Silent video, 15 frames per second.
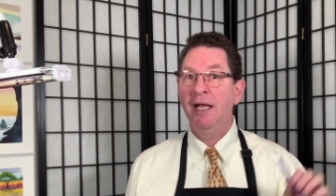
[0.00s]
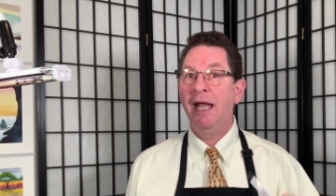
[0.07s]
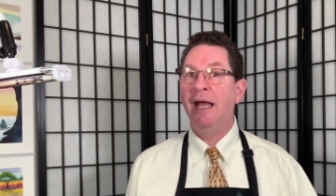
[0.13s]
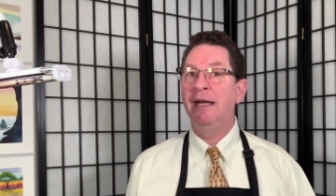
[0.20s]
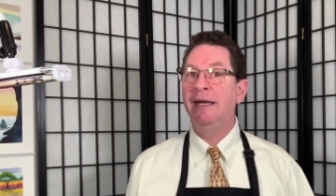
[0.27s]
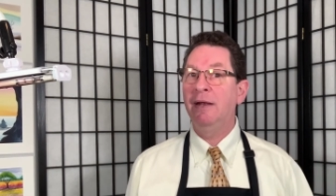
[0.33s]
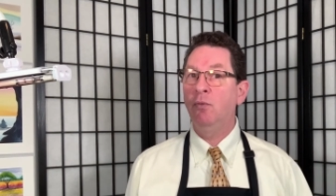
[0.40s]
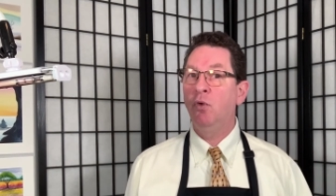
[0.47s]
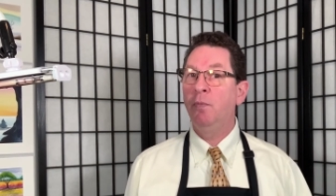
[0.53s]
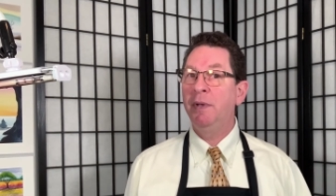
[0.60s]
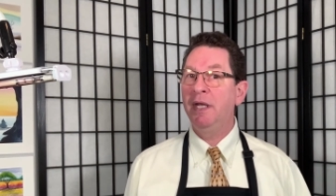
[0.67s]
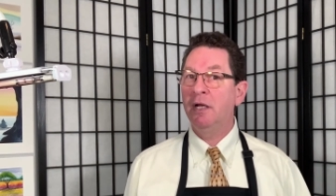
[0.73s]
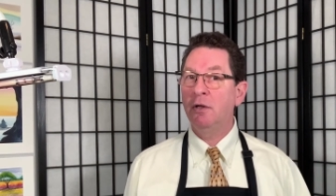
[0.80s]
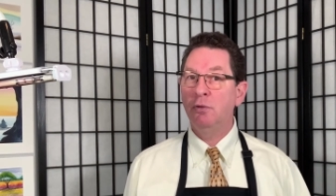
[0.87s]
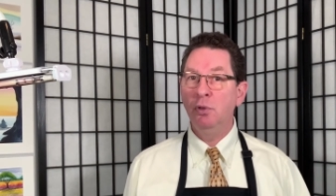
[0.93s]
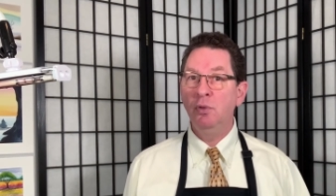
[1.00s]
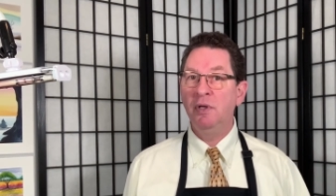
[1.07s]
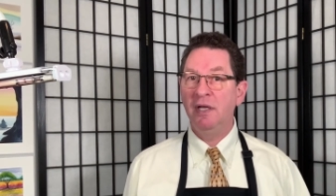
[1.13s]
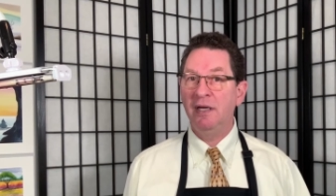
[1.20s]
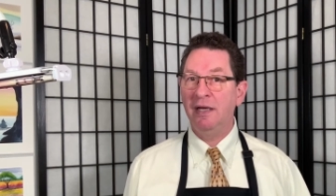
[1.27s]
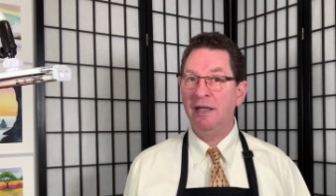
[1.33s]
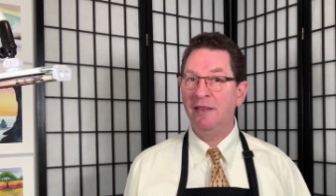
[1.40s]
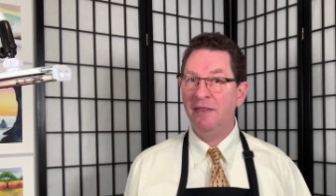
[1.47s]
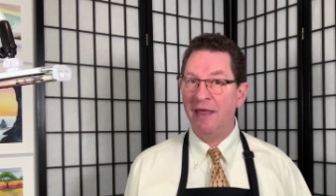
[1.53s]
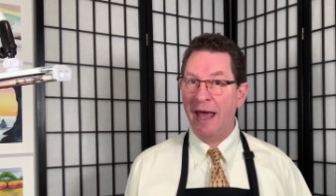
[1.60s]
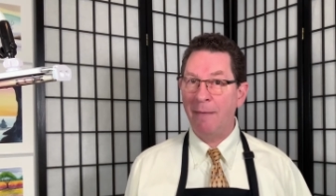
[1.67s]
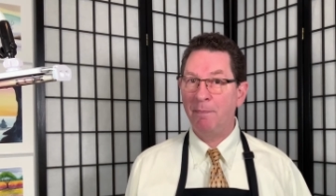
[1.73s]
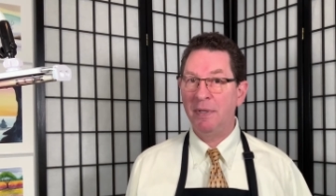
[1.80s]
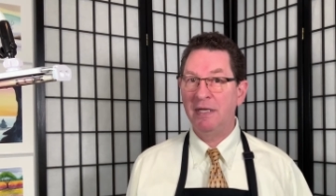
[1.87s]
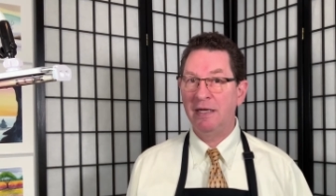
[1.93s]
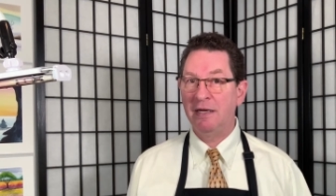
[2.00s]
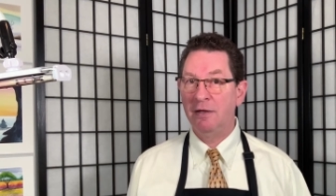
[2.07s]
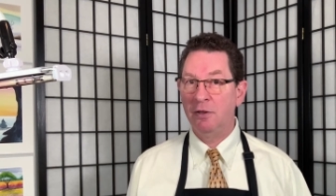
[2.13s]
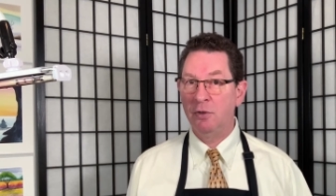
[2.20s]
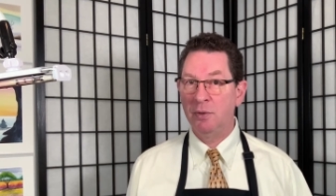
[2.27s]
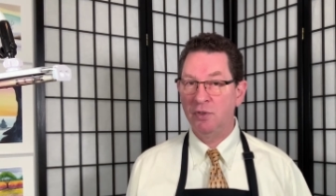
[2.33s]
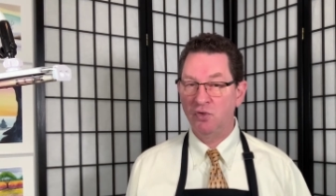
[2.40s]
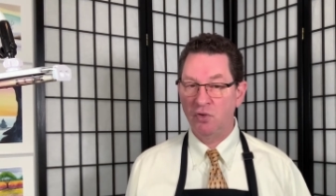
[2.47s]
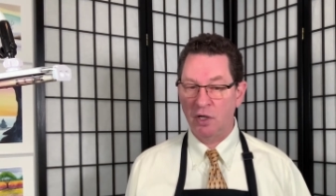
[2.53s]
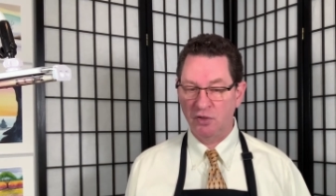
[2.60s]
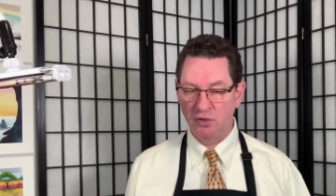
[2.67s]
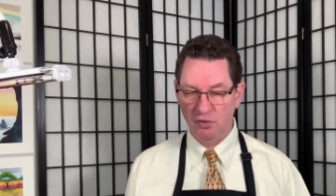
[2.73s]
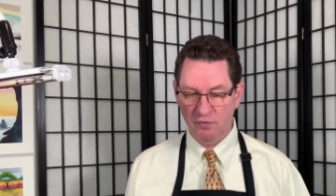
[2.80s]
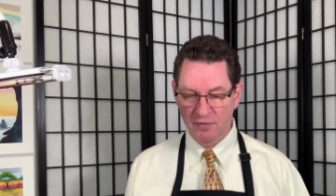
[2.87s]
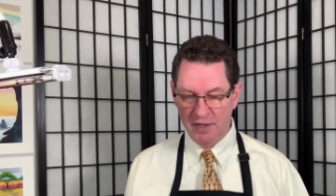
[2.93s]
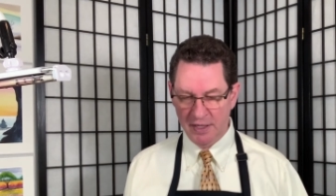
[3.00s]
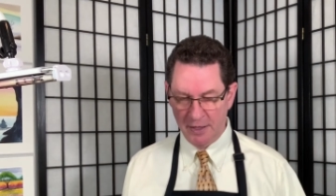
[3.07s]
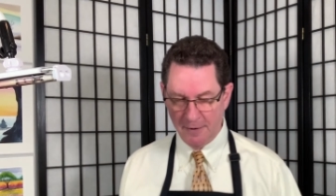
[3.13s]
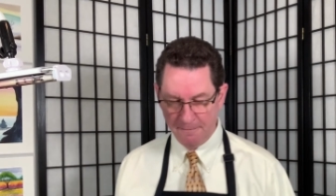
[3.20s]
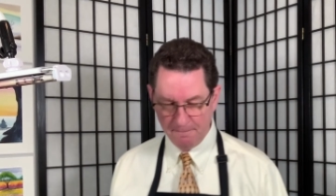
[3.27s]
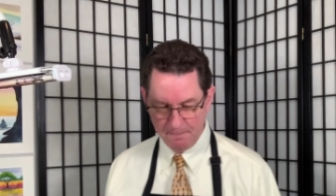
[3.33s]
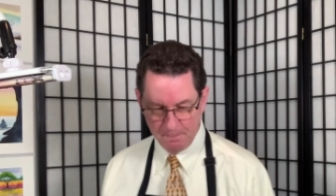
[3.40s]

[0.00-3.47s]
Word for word: and it will be included in that particular instructional video.